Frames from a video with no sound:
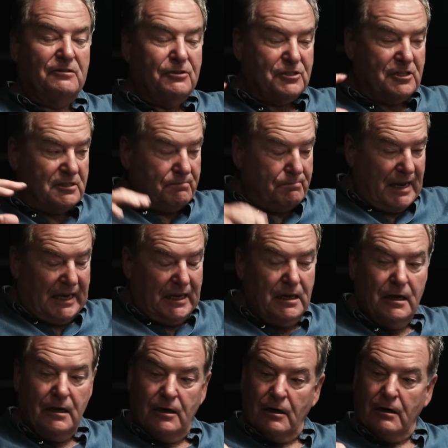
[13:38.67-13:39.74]
And this is
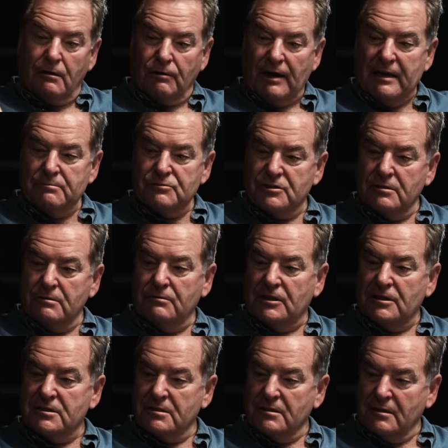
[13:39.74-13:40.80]
me, Graham
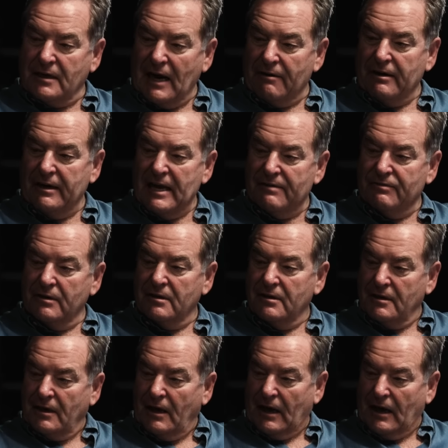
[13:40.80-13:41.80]
Souness, Gary Neville,